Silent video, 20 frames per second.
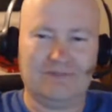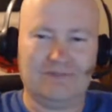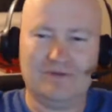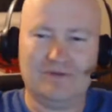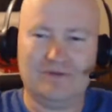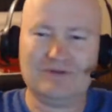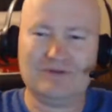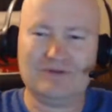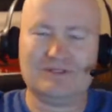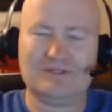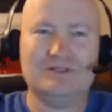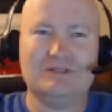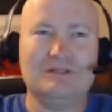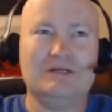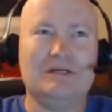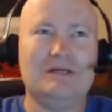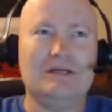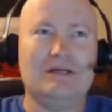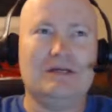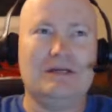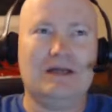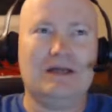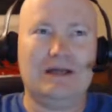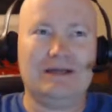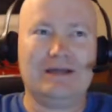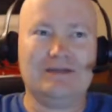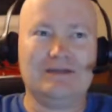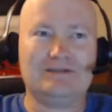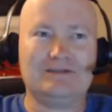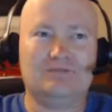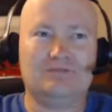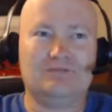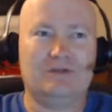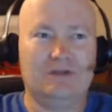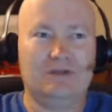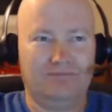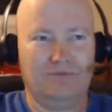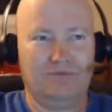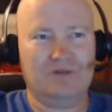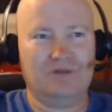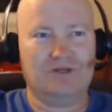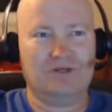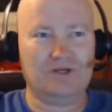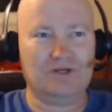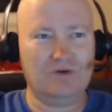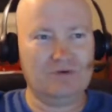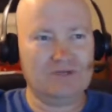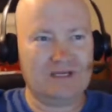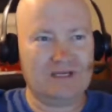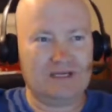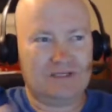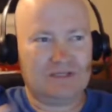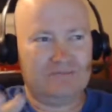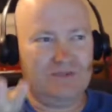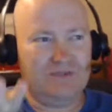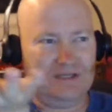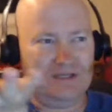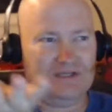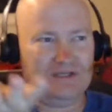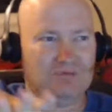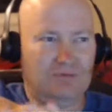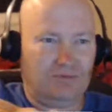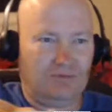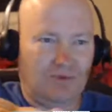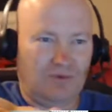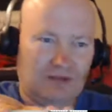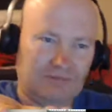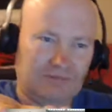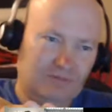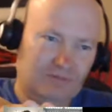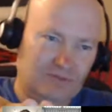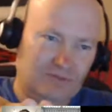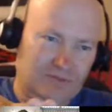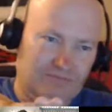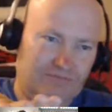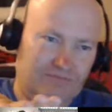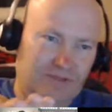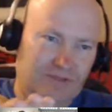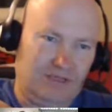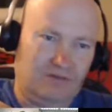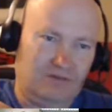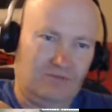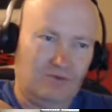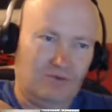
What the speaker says: What was, I guess, when the show was at its biggest, when Rock Band was big,